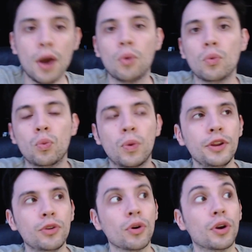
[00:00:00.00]
when
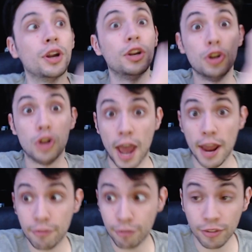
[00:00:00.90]
you're
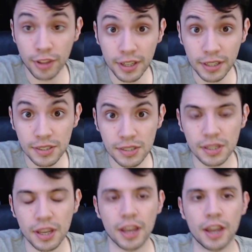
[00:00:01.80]
Netflix
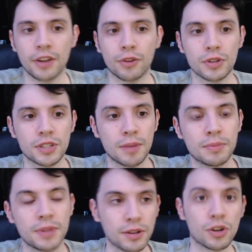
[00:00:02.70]
and your
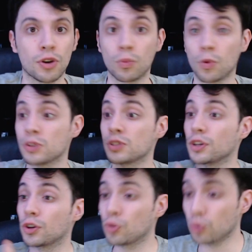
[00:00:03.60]
subtitles are worse
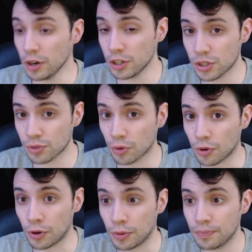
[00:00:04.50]
than
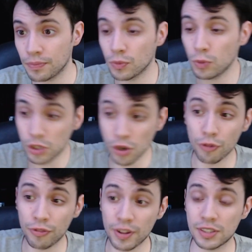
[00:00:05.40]
Crunchyroll, which, no
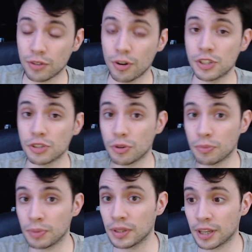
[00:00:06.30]
offense to Crunchyroll,
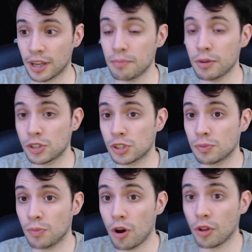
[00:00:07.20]
but like a much
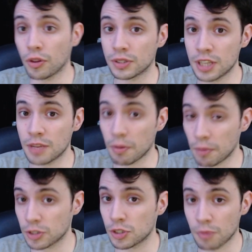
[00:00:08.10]
smaller team, a
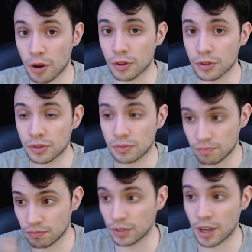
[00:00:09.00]
much smaller
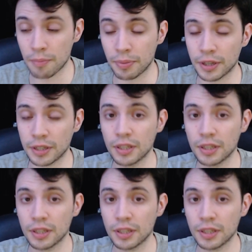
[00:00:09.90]
company,